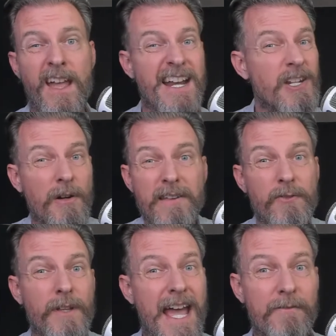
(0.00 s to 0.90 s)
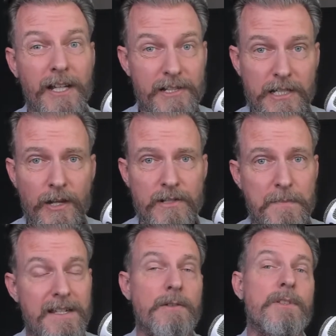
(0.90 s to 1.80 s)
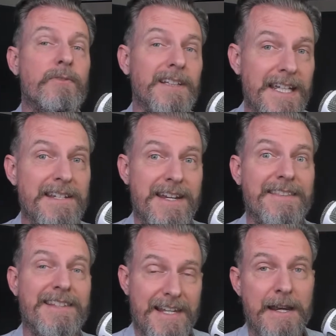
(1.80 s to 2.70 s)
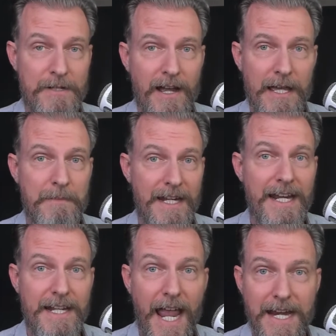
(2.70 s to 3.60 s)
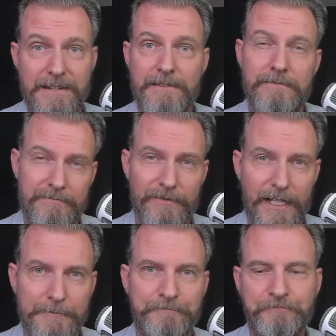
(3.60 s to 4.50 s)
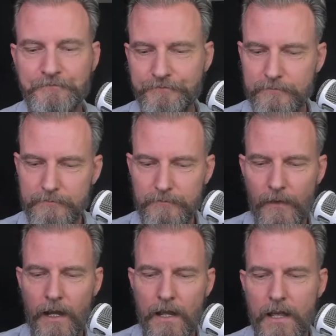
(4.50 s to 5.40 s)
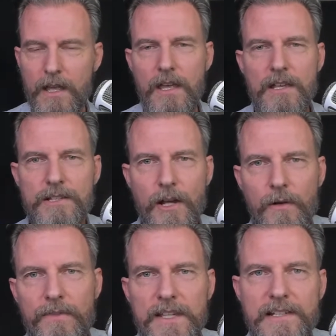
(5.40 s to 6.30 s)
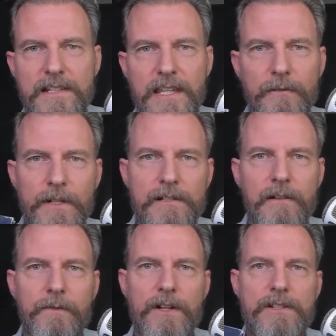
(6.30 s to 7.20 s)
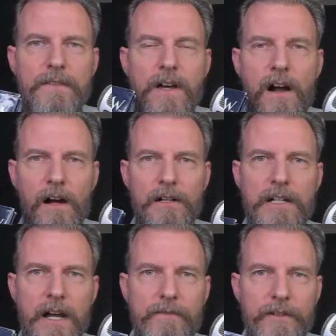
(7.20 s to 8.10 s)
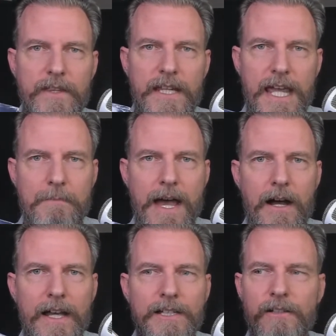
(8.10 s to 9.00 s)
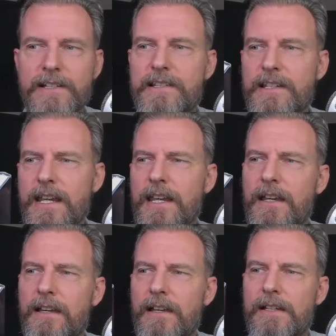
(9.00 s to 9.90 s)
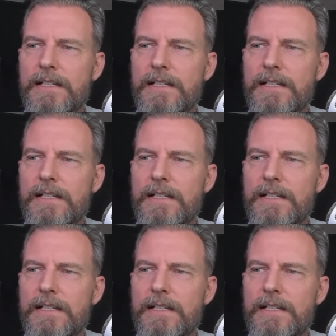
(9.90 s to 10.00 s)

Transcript: And you don't even really have an excuse because it was released at the same time in '88, right? So this is the original version, the hardcover that came out, and you can see